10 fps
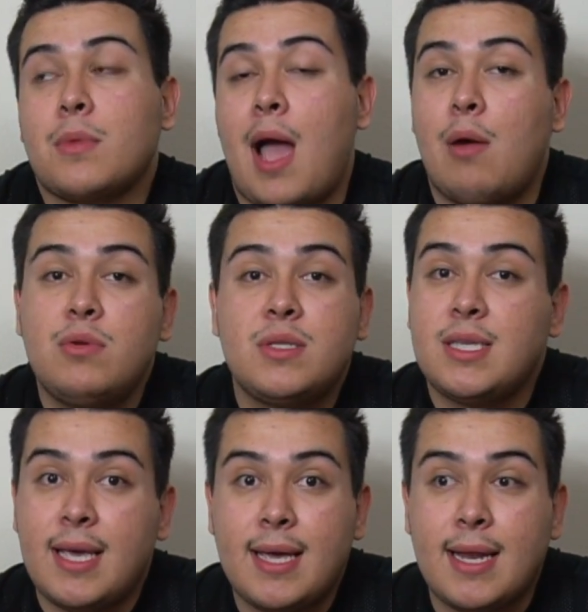I was a
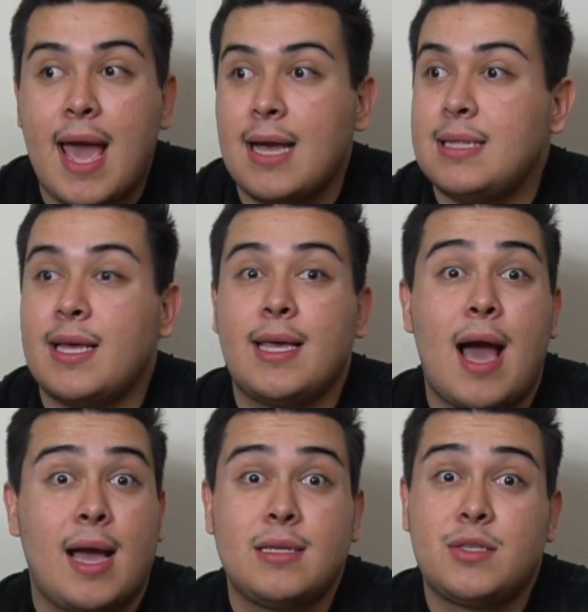kid and like
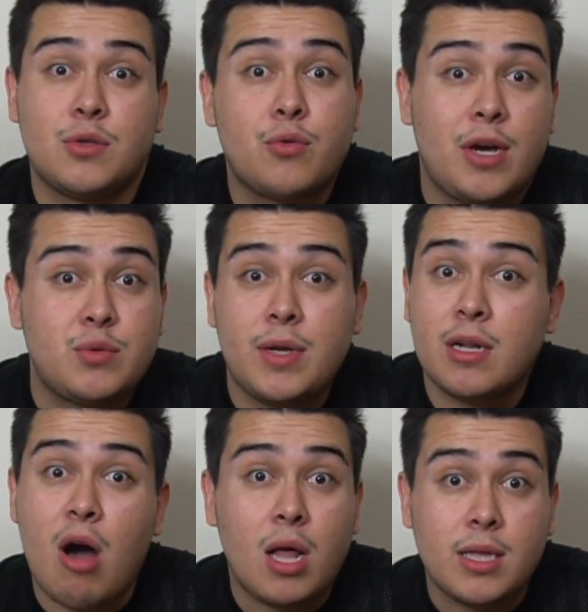I still graduated
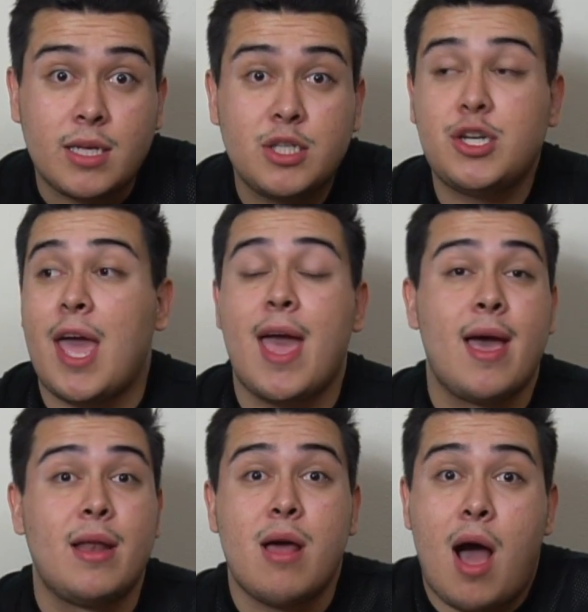college
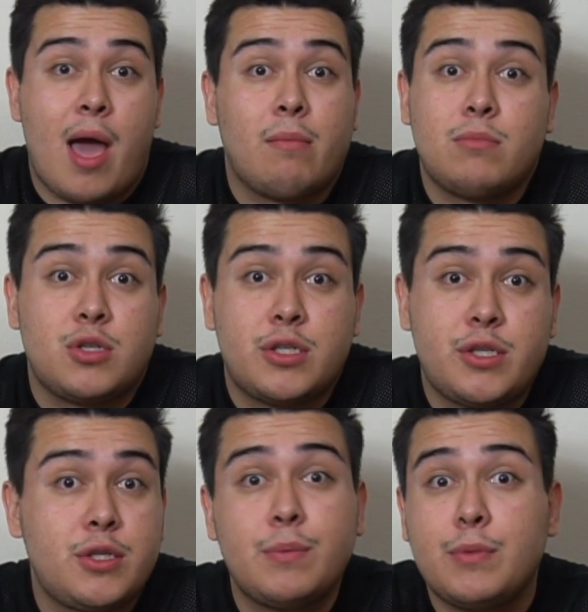and I'm
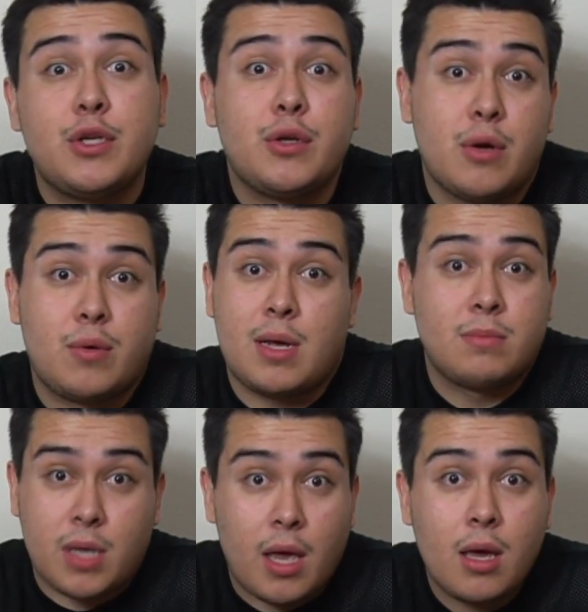just, you know what I'm
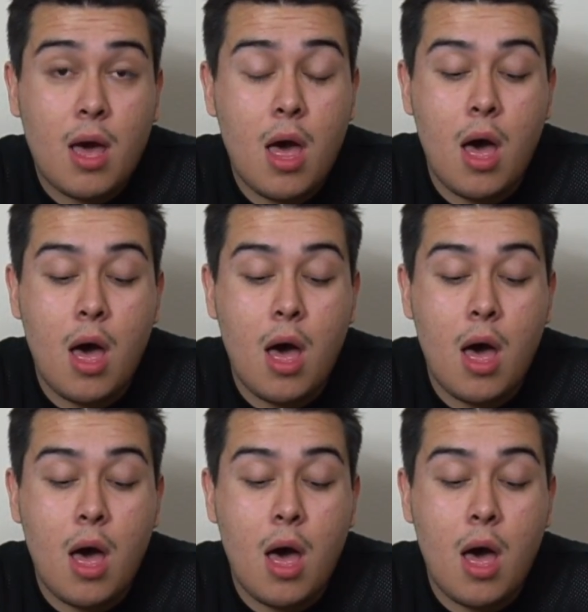saying?